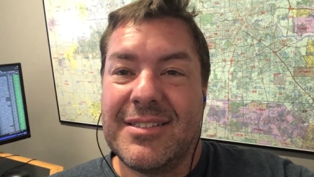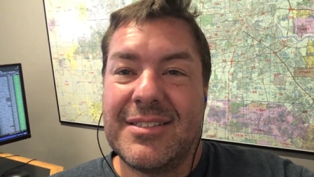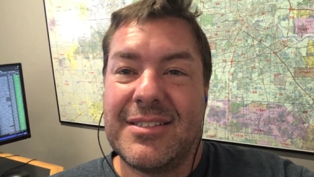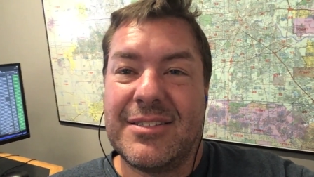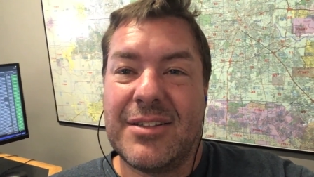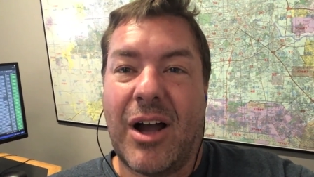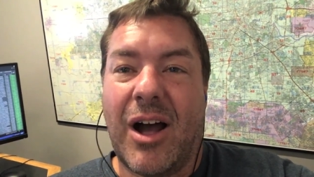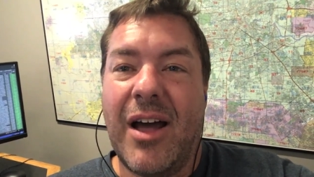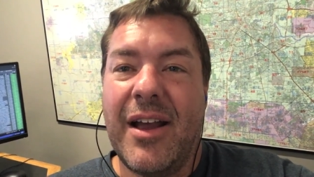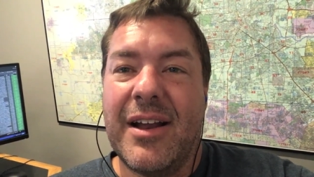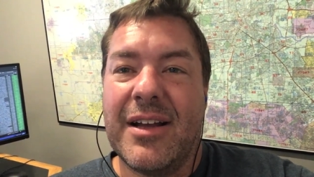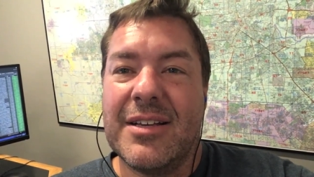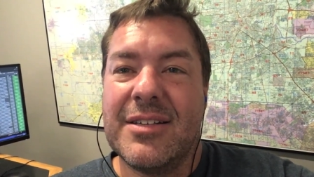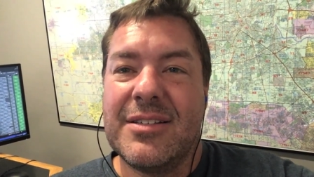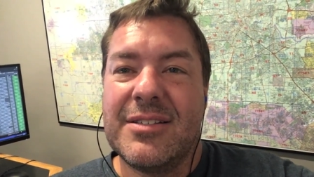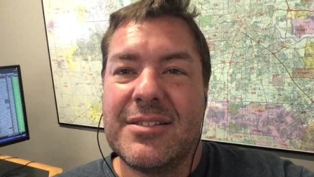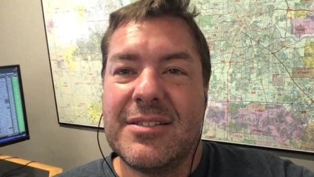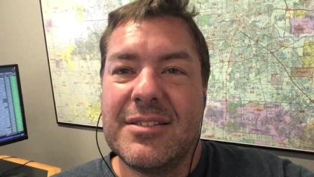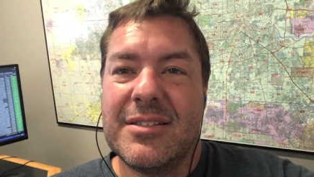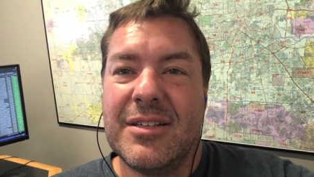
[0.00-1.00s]
taught
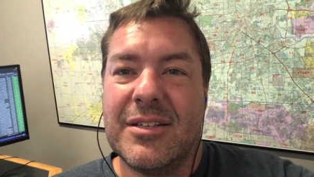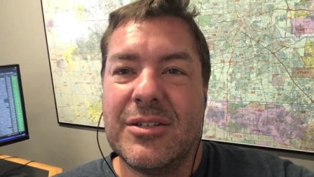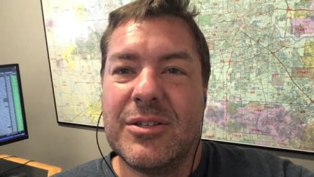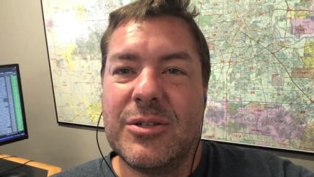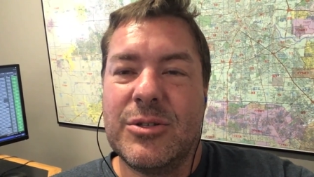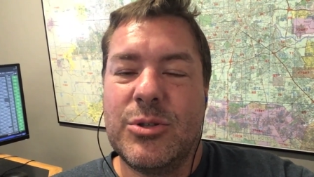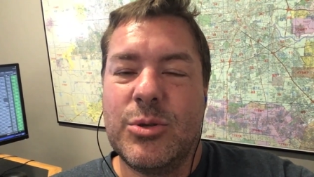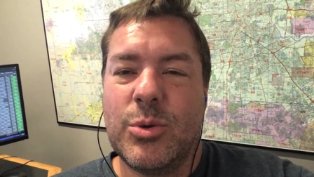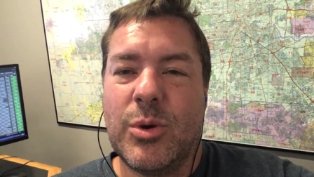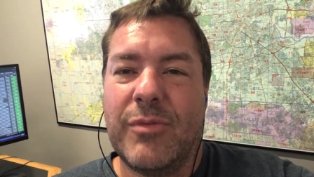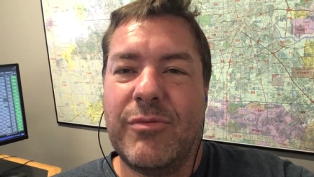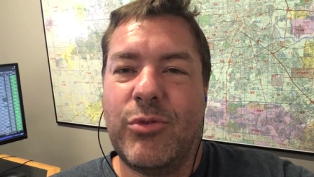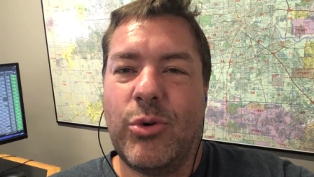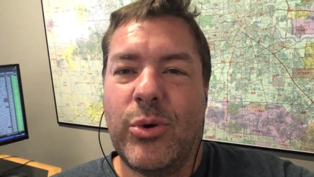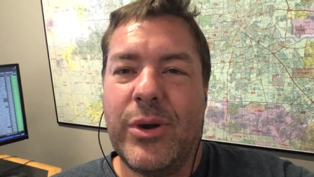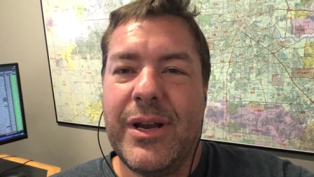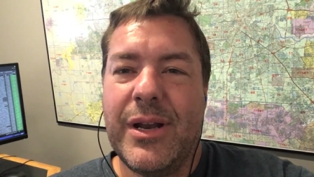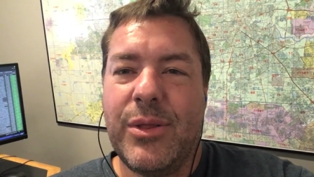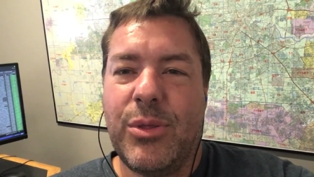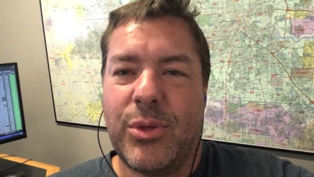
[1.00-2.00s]
us, you know, to
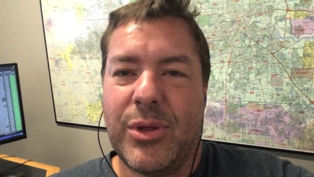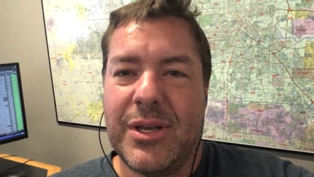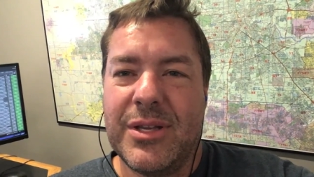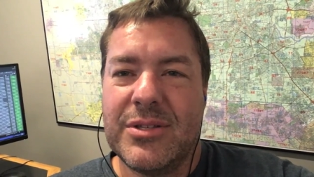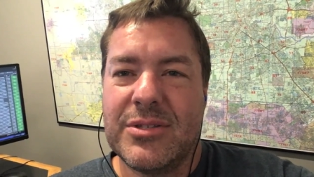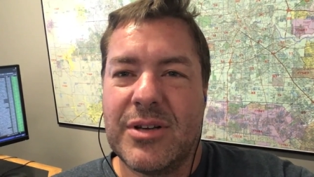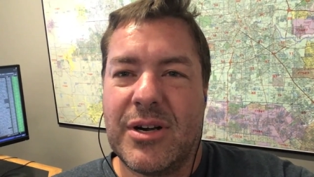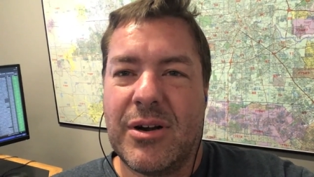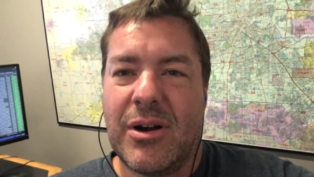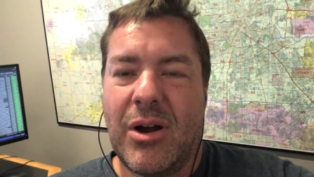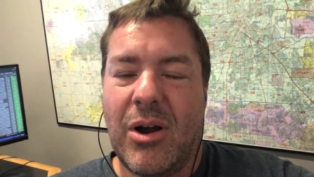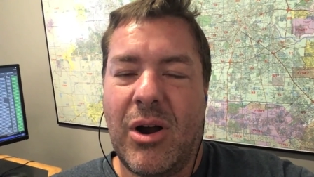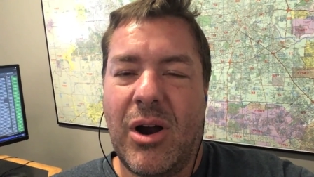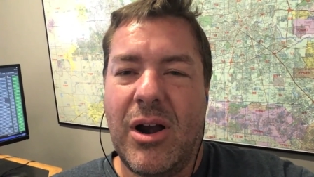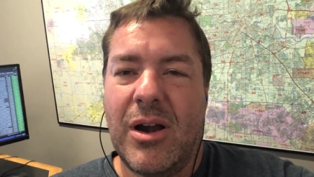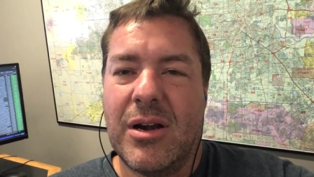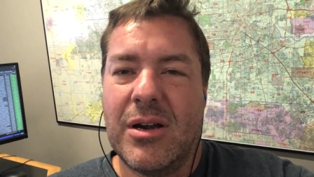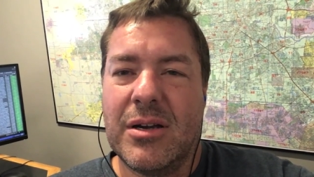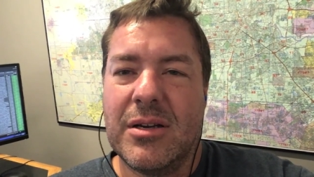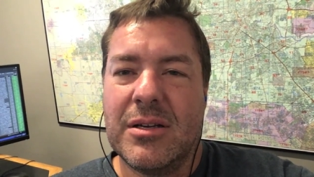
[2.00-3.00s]
avoid things that are
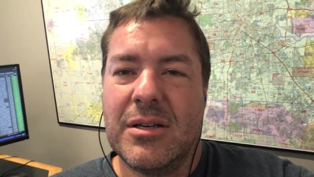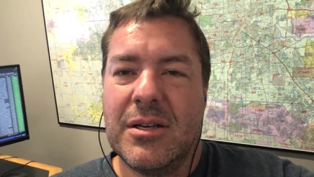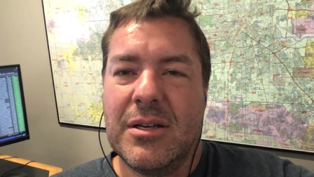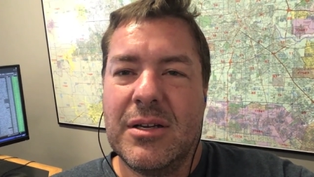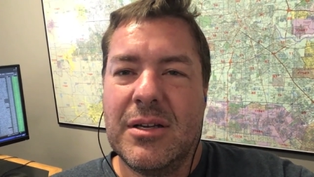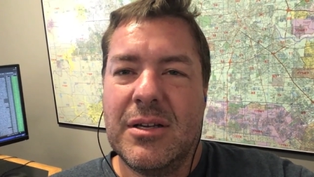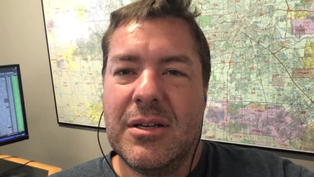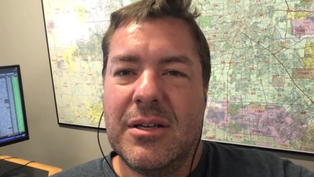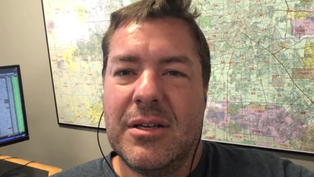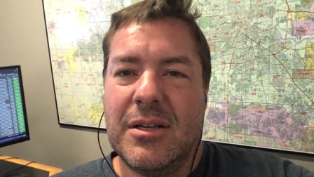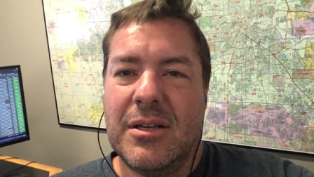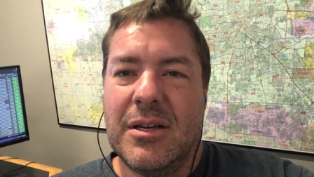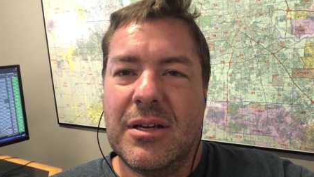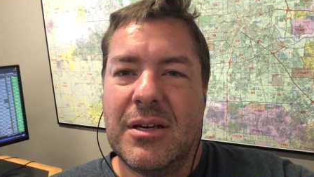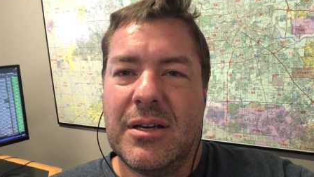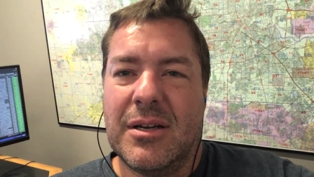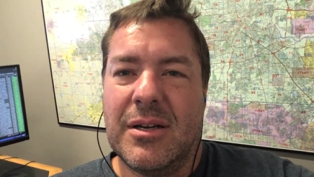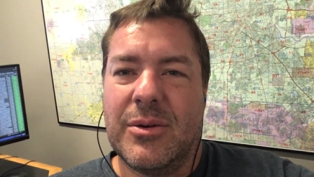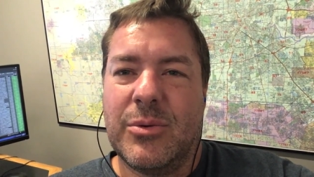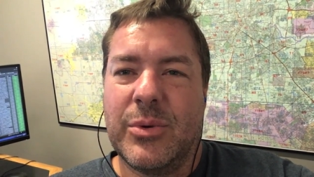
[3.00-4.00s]
hard.
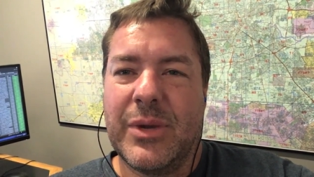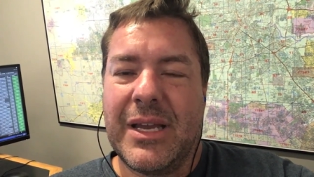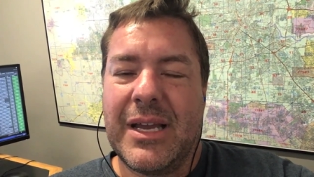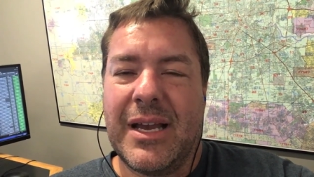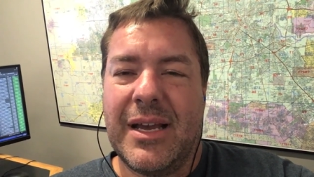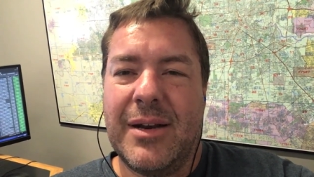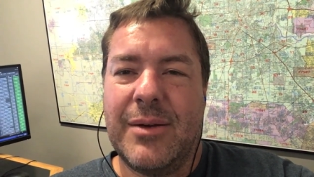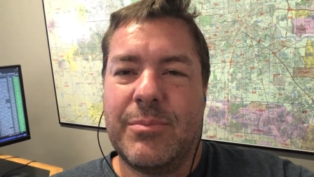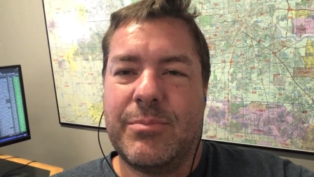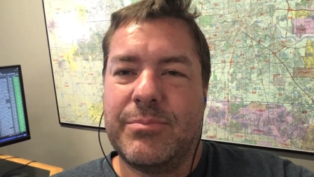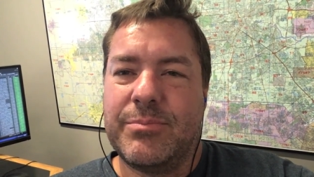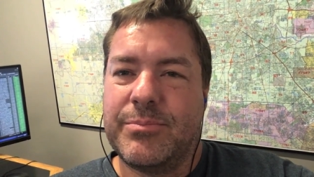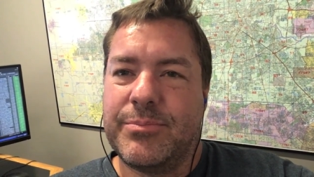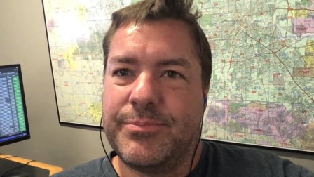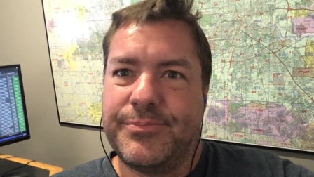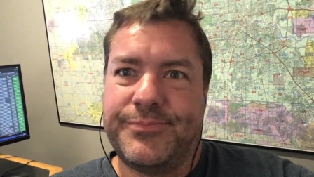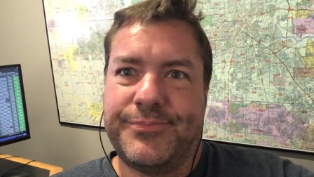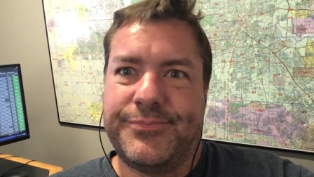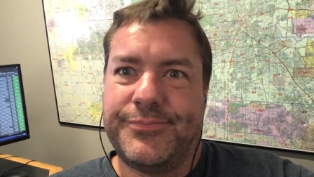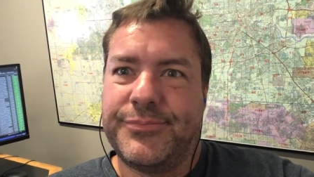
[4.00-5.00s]
We kind of
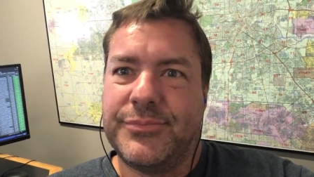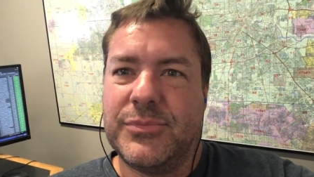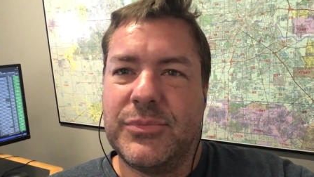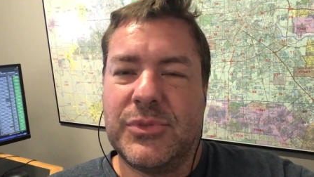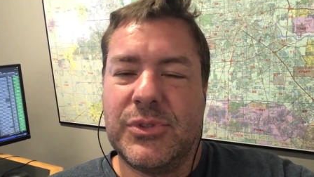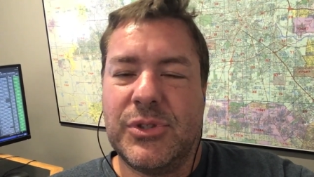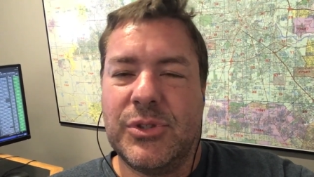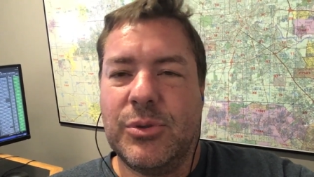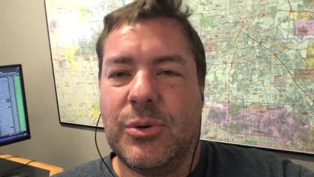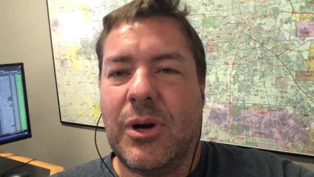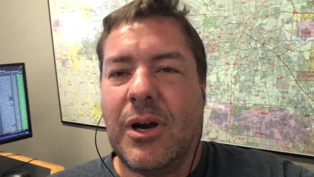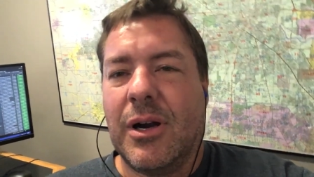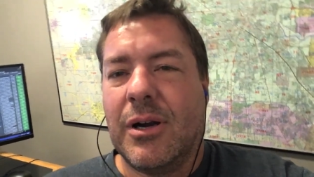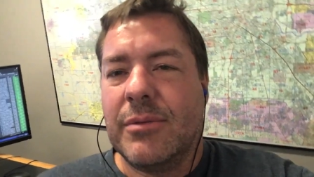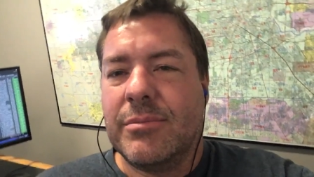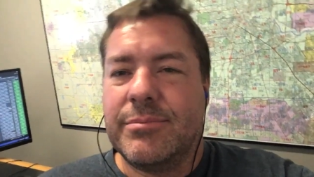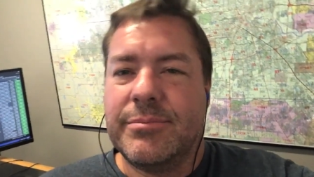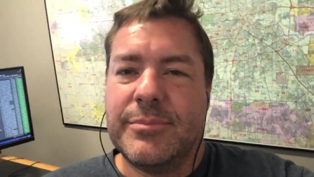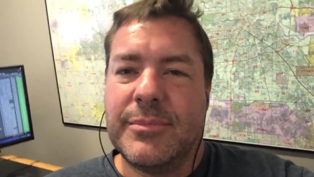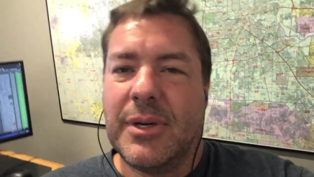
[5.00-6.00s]
do
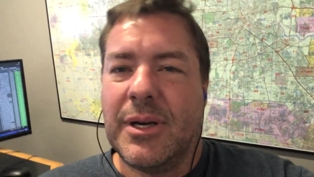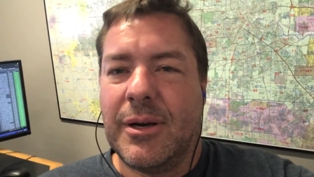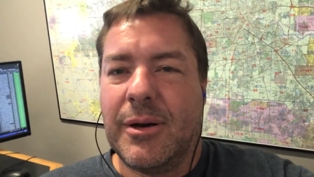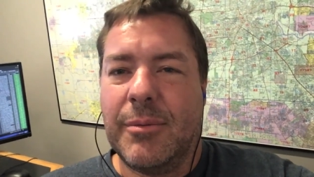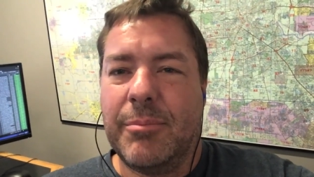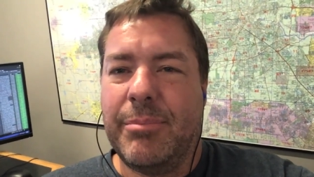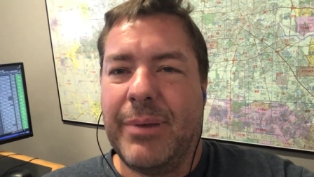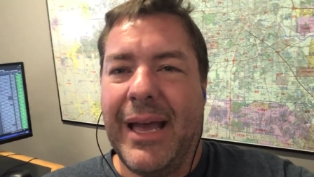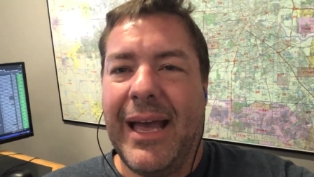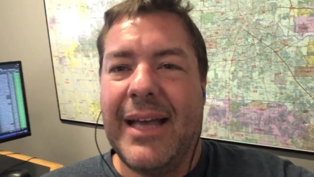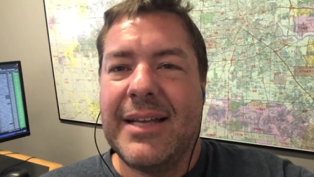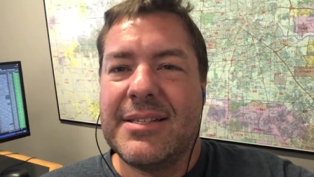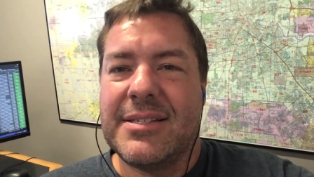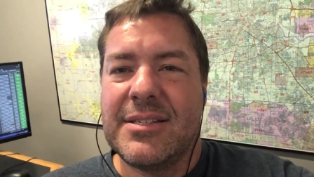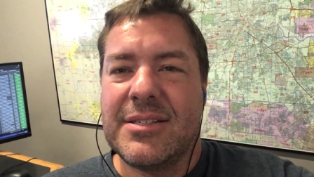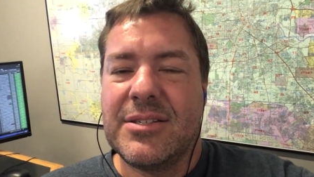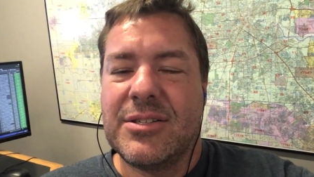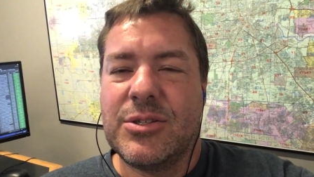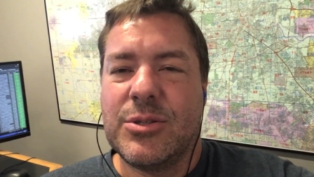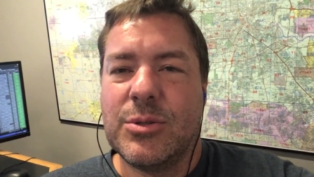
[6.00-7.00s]
our
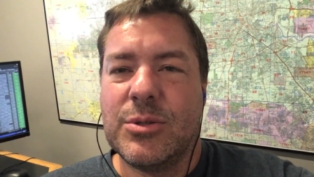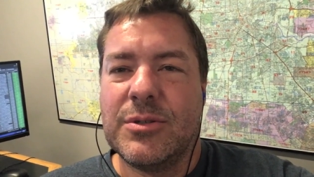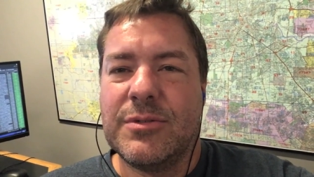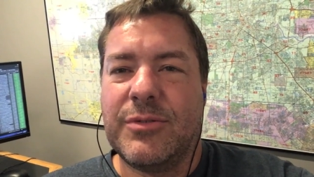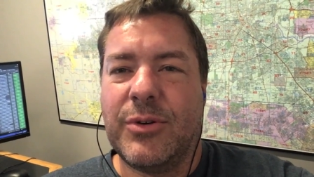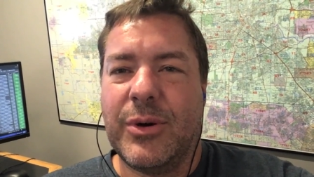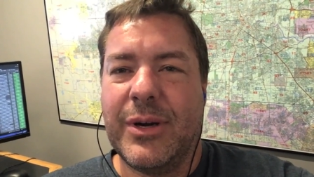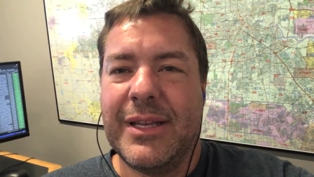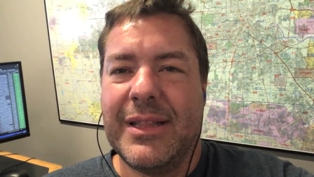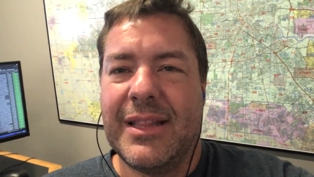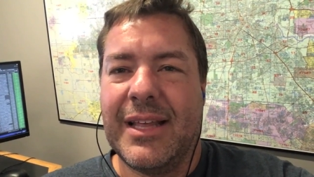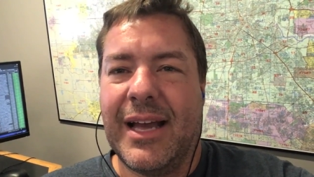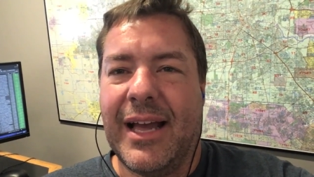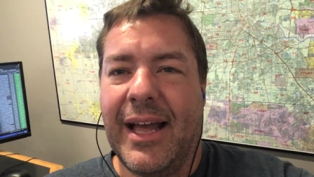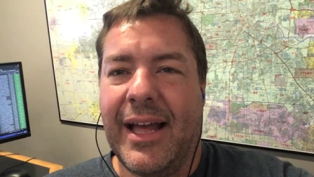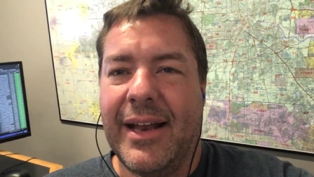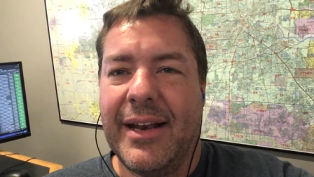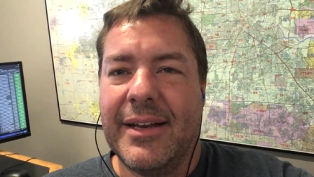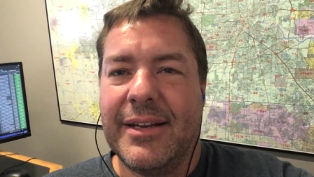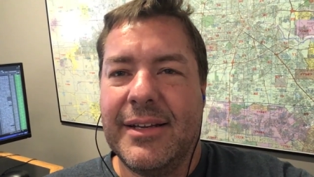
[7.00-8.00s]
best to avoid
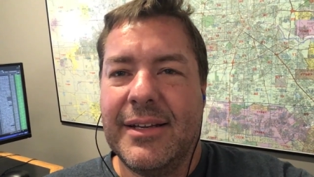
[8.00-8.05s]
that.